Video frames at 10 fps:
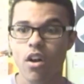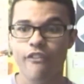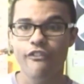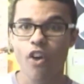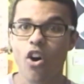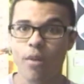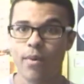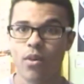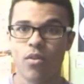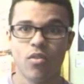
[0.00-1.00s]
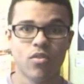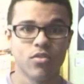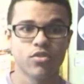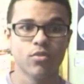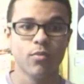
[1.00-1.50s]
a farmer
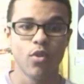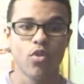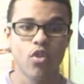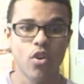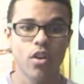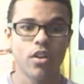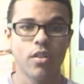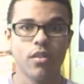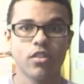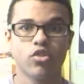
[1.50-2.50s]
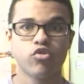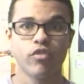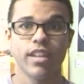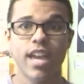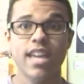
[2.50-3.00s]
or someone that
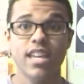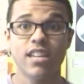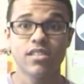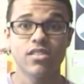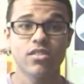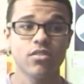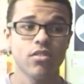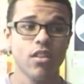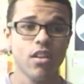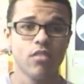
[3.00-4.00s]
creates